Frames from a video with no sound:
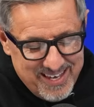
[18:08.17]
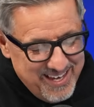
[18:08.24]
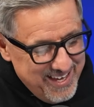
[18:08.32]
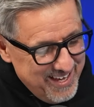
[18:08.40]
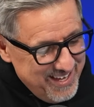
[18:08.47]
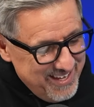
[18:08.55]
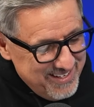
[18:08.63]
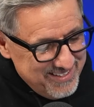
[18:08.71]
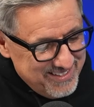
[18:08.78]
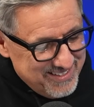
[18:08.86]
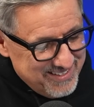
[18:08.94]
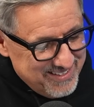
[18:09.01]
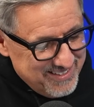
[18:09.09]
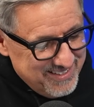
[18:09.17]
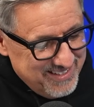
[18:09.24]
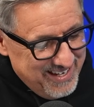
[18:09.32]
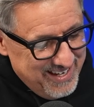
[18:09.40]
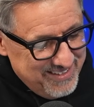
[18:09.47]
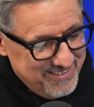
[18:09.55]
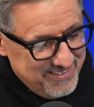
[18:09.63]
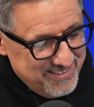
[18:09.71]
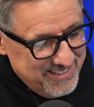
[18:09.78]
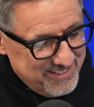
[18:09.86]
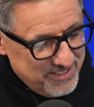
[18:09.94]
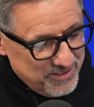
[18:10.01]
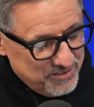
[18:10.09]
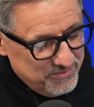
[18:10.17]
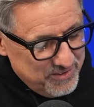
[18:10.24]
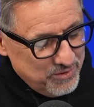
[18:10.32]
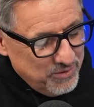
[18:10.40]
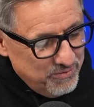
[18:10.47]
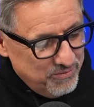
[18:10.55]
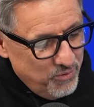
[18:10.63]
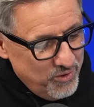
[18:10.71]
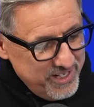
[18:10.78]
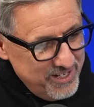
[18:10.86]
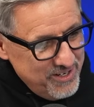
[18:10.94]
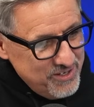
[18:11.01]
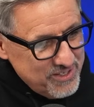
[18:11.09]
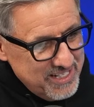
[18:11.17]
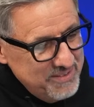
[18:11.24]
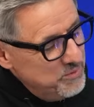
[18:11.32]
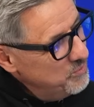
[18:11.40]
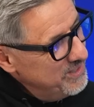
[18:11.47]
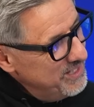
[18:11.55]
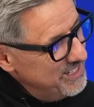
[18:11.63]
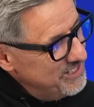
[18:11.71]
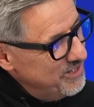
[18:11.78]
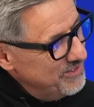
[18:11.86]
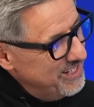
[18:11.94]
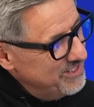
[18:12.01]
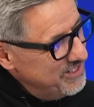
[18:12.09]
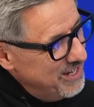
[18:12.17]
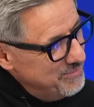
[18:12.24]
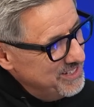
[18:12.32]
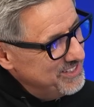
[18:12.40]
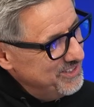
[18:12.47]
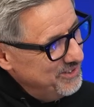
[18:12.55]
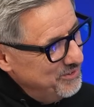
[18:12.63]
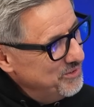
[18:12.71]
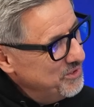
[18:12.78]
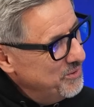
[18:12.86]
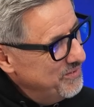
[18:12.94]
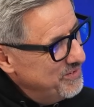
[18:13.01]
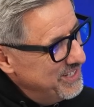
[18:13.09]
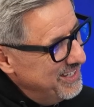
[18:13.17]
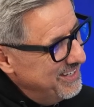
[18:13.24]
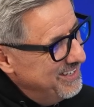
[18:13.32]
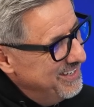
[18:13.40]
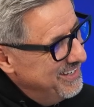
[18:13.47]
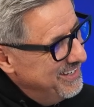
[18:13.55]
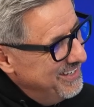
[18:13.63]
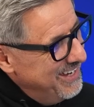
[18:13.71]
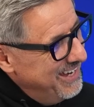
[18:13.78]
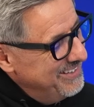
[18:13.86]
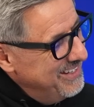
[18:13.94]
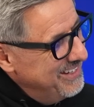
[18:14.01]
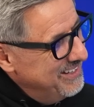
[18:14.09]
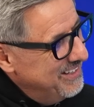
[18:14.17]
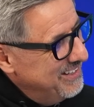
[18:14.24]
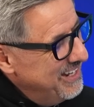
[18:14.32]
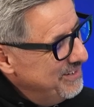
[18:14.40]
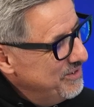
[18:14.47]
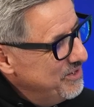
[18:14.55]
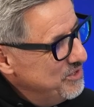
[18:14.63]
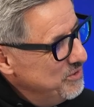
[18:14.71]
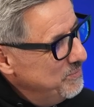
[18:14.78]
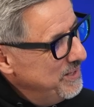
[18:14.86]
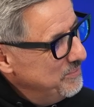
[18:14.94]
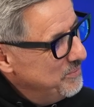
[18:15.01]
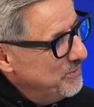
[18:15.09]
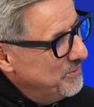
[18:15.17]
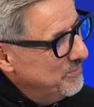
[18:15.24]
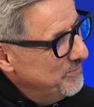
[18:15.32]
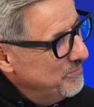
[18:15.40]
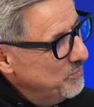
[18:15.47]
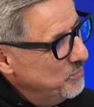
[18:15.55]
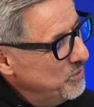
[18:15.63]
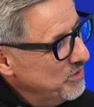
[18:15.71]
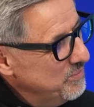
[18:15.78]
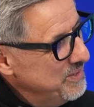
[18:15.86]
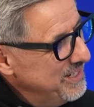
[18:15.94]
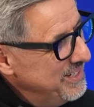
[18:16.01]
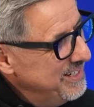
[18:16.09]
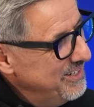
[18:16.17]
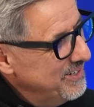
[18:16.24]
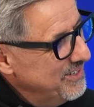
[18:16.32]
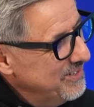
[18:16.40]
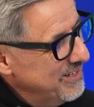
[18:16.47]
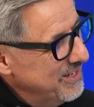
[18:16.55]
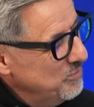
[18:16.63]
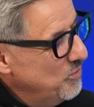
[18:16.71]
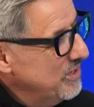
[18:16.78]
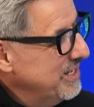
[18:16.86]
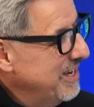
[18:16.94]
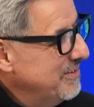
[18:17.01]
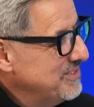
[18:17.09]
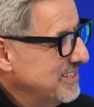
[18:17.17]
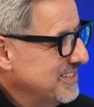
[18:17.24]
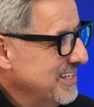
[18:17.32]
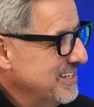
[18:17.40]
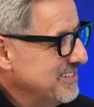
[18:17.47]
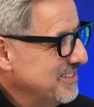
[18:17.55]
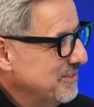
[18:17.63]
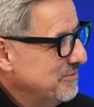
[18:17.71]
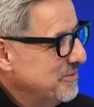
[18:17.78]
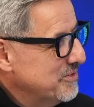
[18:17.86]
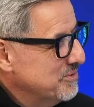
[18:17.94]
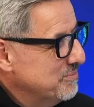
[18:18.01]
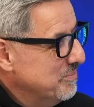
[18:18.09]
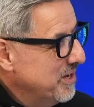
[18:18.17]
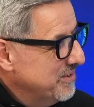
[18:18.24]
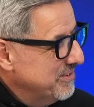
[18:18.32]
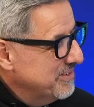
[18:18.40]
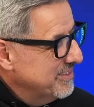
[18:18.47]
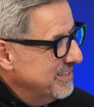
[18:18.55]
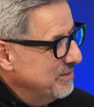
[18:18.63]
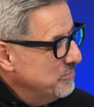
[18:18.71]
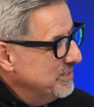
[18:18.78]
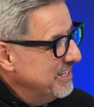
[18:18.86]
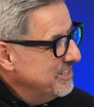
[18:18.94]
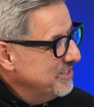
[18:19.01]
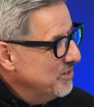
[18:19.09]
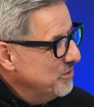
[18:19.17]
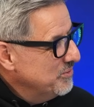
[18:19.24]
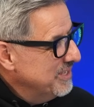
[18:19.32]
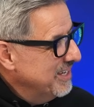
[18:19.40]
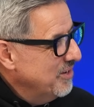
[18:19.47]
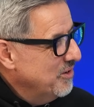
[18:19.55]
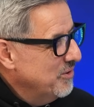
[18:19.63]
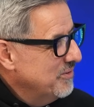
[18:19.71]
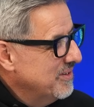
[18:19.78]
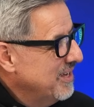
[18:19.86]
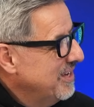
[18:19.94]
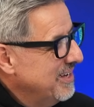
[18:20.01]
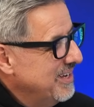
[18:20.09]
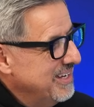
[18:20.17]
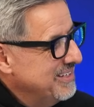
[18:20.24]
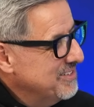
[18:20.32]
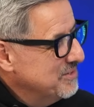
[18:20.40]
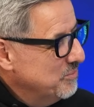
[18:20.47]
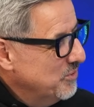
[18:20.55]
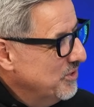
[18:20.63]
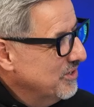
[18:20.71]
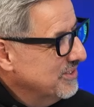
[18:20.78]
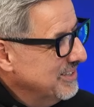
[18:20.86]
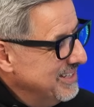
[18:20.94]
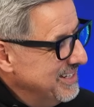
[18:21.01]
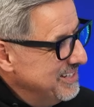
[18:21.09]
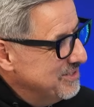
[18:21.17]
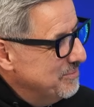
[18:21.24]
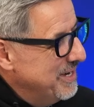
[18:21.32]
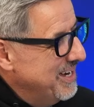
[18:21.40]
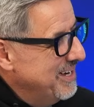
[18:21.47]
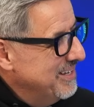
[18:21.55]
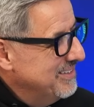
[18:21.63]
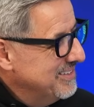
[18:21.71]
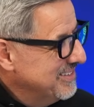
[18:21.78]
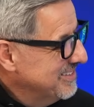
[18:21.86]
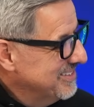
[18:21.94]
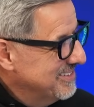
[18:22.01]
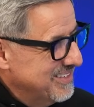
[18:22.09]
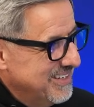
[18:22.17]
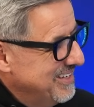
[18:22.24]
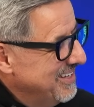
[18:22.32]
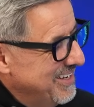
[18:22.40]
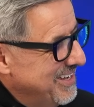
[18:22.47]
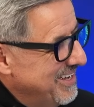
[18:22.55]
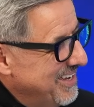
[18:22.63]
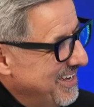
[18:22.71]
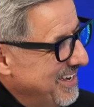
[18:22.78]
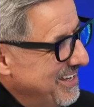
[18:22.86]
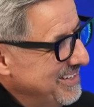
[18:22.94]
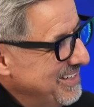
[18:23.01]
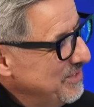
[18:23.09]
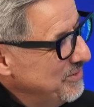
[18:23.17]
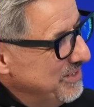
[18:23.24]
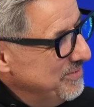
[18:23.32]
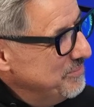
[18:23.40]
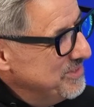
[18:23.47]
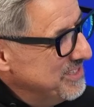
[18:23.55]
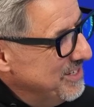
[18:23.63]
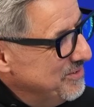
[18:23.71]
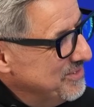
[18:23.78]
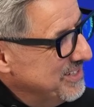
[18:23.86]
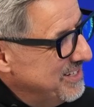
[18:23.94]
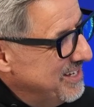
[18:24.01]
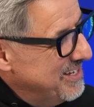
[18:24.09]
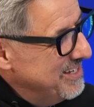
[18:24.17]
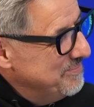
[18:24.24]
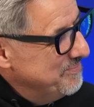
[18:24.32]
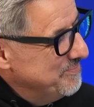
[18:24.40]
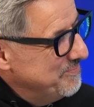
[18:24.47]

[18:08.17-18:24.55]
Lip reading: And it took 4 years. And even when they start that job, they still don't know everything. And then a lot of our new people will come in here and want to have success in the first month. And when they don't, they go, it doesn't work. The leads are bad. And they don't give themselves the time.